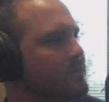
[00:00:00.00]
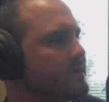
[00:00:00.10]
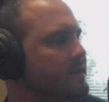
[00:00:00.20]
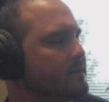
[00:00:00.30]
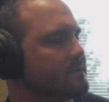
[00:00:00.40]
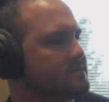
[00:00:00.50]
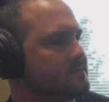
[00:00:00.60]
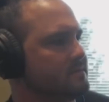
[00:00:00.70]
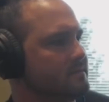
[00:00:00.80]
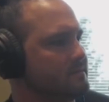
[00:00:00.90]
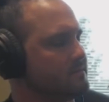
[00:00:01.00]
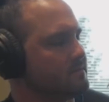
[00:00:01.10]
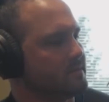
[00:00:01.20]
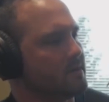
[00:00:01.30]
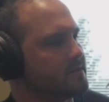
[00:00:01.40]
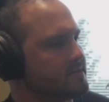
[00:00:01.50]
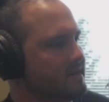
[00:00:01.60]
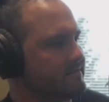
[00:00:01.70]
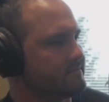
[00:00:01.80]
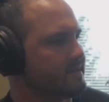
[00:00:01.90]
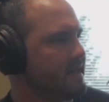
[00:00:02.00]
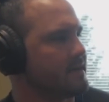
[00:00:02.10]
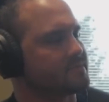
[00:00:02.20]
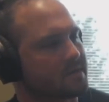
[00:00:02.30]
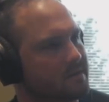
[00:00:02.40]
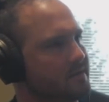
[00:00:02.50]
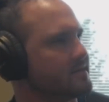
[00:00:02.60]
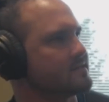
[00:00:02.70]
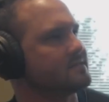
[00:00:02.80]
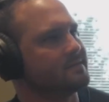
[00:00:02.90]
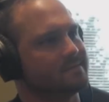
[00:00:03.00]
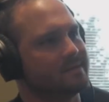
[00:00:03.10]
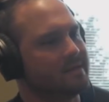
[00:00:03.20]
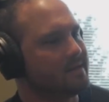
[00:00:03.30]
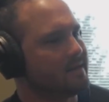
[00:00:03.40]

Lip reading: bring that up because we always have camps and clinics and